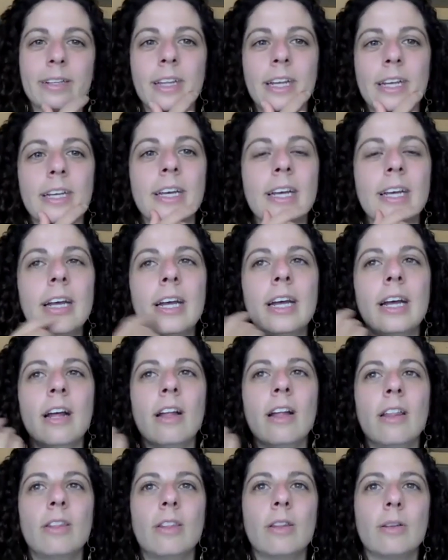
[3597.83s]
Like
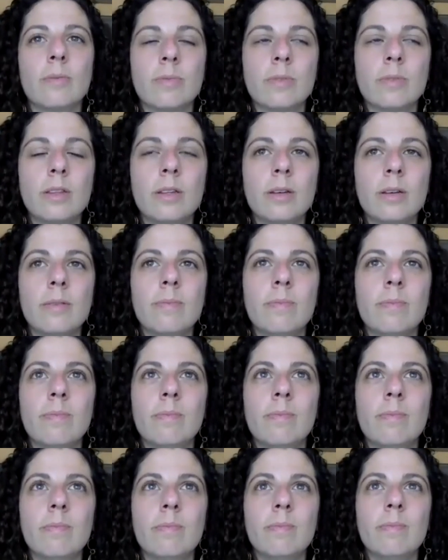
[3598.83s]
the
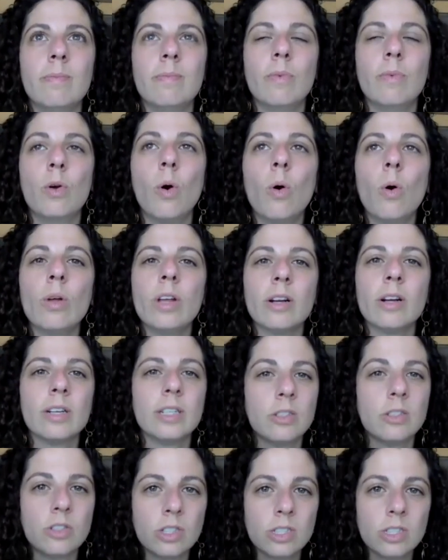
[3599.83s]
goal here
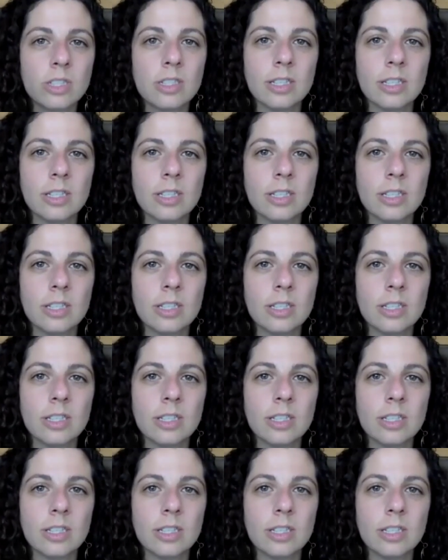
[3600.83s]
is just